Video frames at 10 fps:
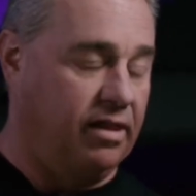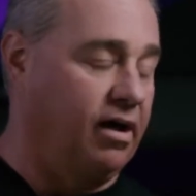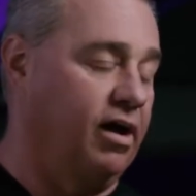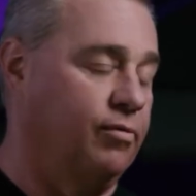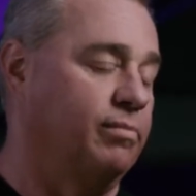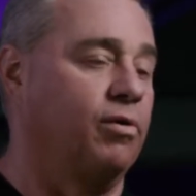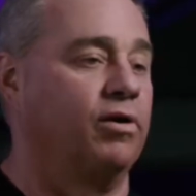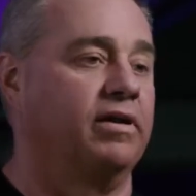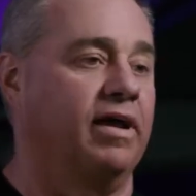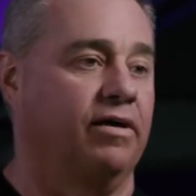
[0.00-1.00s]
of the highway
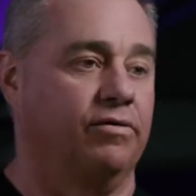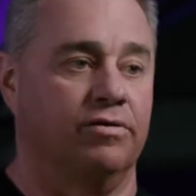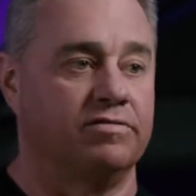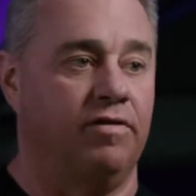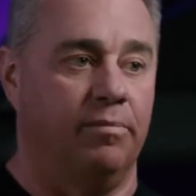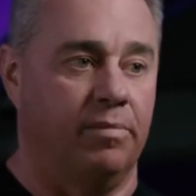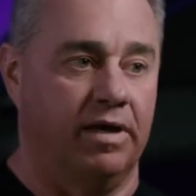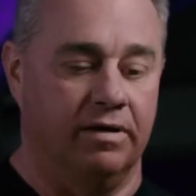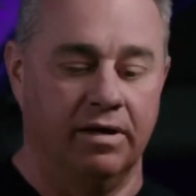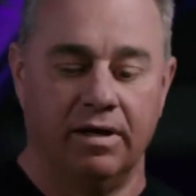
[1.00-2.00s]
burning down. They're just
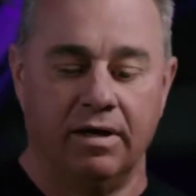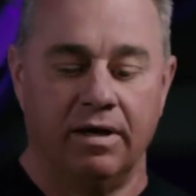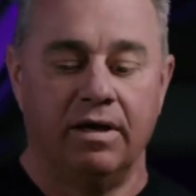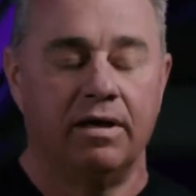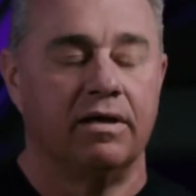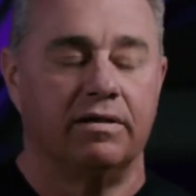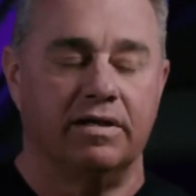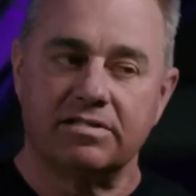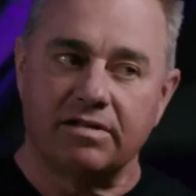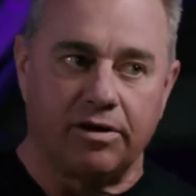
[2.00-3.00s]
flambéed.
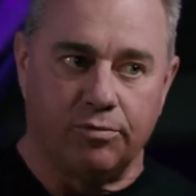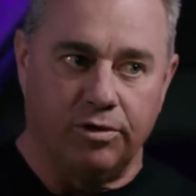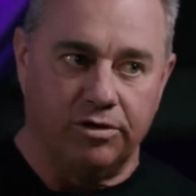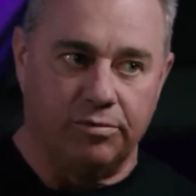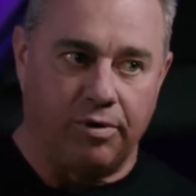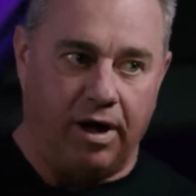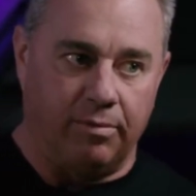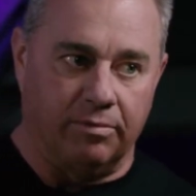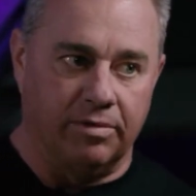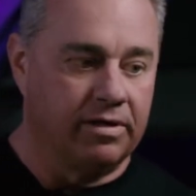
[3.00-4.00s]
This is not a real new
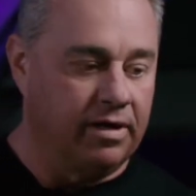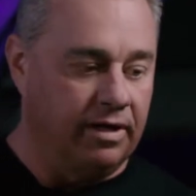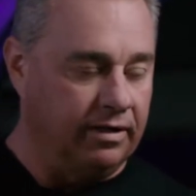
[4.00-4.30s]
problem, at